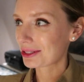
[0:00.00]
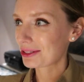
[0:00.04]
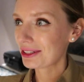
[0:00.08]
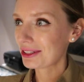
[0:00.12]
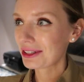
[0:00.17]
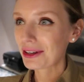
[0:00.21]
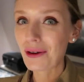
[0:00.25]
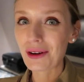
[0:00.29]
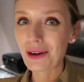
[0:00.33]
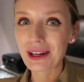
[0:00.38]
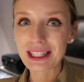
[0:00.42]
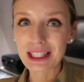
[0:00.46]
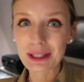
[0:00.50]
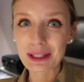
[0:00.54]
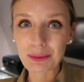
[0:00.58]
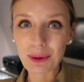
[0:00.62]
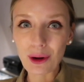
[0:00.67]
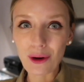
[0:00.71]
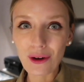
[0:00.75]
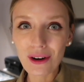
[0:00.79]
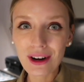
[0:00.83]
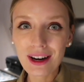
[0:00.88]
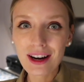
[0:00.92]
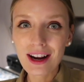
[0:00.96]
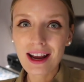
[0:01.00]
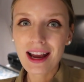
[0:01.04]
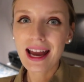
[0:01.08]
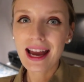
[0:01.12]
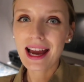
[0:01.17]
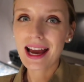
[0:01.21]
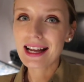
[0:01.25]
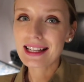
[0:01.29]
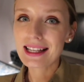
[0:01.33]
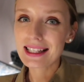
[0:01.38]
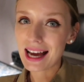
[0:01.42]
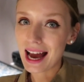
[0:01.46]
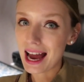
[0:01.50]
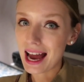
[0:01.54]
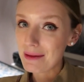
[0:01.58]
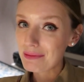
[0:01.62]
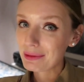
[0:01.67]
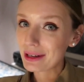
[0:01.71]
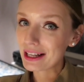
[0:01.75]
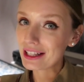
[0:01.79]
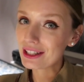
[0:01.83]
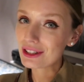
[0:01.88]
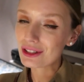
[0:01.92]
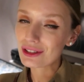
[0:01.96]
gonna go and explore, and I
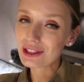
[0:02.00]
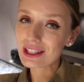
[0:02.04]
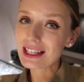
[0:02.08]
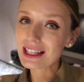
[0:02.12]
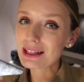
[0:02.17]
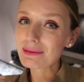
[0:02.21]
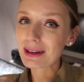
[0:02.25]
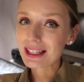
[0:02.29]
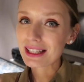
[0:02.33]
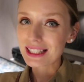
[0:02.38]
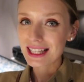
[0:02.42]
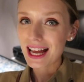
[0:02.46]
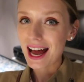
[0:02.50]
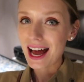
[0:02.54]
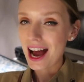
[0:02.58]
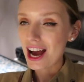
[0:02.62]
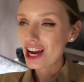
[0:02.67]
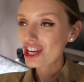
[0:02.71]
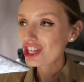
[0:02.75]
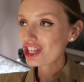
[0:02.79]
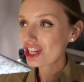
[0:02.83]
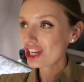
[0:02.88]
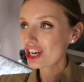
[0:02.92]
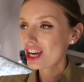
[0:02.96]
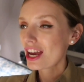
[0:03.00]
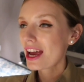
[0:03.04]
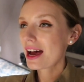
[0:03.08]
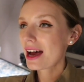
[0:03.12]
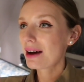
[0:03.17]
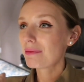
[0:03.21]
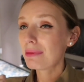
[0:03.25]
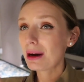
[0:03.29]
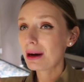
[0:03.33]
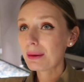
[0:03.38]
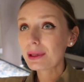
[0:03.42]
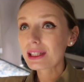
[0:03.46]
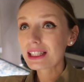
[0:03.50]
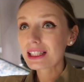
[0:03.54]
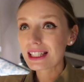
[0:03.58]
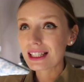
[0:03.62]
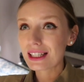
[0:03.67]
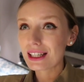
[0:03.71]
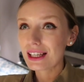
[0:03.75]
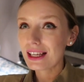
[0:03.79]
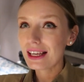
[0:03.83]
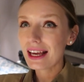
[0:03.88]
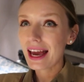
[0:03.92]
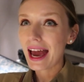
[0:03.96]
plan to take massage, bubble
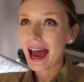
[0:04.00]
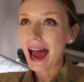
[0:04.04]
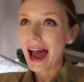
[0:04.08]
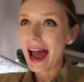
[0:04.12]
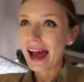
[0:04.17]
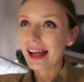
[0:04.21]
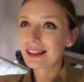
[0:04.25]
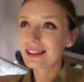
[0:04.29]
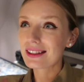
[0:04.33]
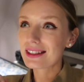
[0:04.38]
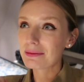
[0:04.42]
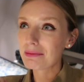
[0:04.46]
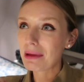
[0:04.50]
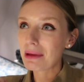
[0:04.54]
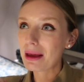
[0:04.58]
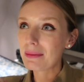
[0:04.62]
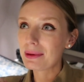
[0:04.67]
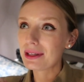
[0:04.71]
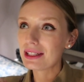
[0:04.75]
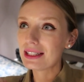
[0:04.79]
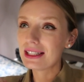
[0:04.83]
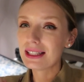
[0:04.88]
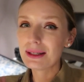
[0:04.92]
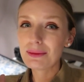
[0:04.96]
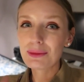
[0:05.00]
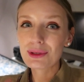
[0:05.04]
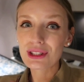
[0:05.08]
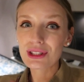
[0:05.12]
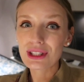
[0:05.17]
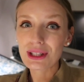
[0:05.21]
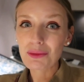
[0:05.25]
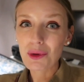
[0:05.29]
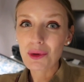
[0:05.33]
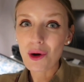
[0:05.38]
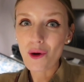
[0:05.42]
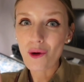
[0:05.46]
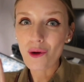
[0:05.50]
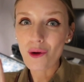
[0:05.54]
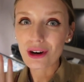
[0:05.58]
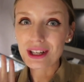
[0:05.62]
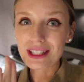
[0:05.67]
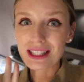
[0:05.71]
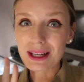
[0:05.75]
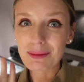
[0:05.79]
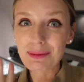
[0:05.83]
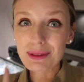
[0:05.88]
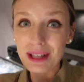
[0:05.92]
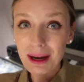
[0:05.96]
tea and maybe dim sum
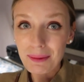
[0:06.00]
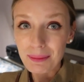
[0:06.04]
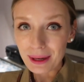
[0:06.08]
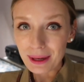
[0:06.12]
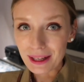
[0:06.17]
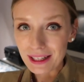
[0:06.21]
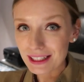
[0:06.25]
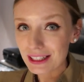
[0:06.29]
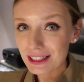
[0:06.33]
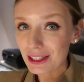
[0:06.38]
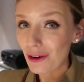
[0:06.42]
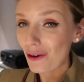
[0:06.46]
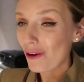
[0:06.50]
or some dumplings.